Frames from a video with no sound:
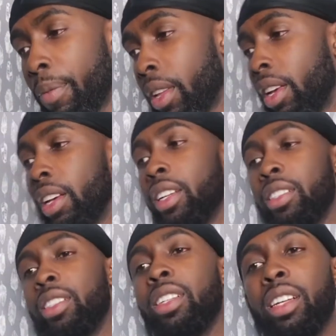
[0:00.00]

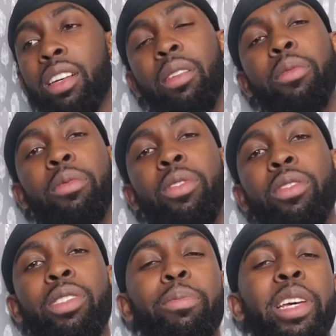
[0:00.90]
and I'm gonna go on
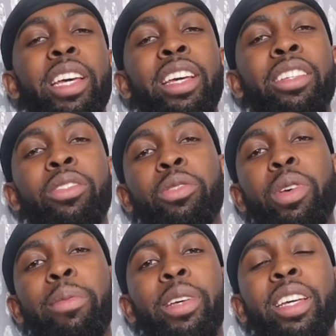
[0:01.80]
some pants, some
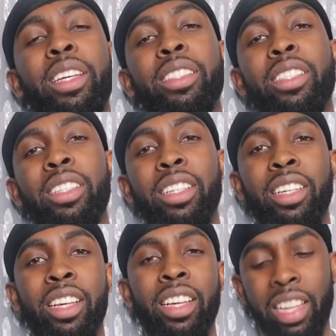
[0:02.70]
sweatpants,
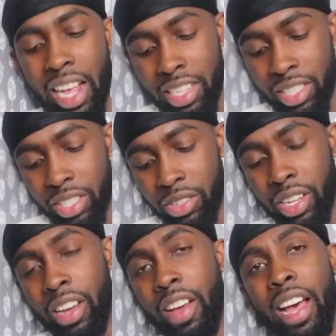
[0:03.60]
actually show
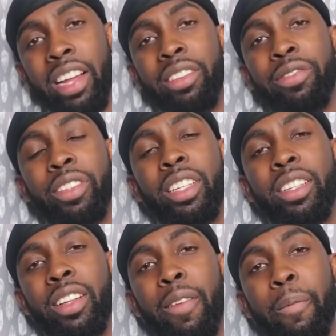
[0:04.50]
y'all how they fit,
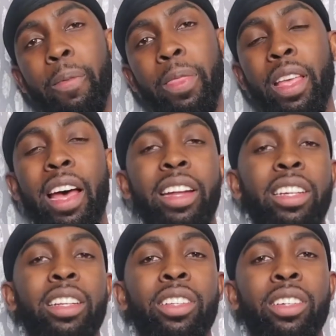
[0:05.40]
how
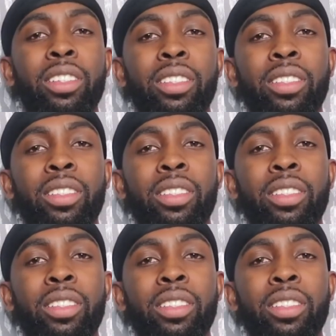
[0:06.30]
they'll look.